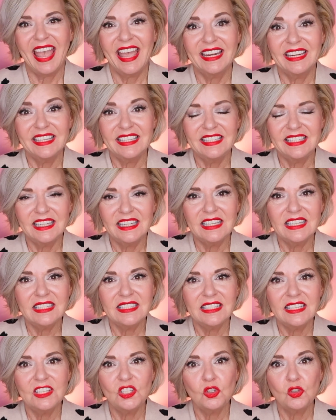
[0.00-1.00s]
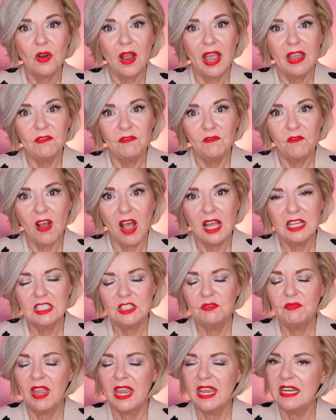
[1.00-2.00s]
And adenosine
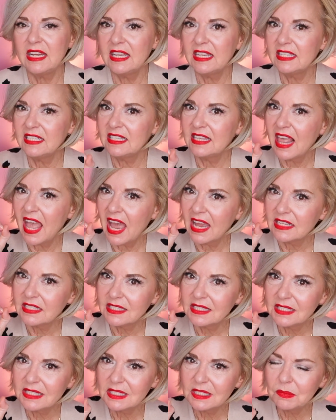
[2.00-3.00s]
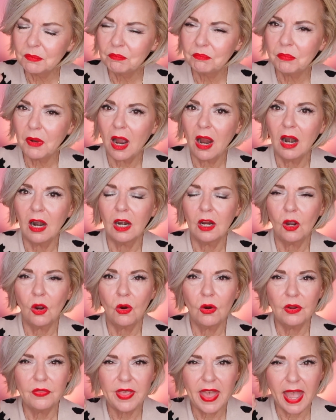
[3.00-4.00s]
triphosphate is that spark
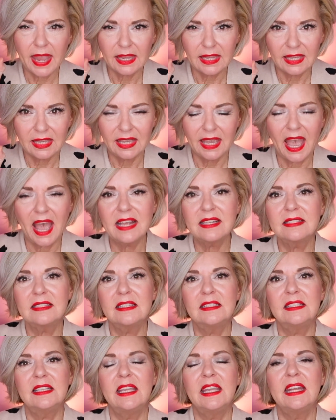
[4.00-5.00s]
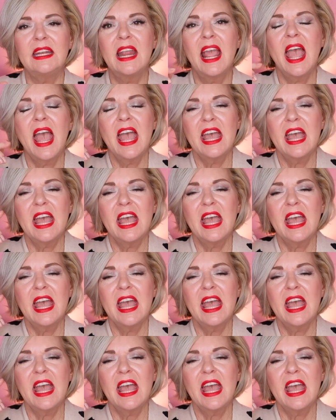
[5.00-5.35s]
or that gasoline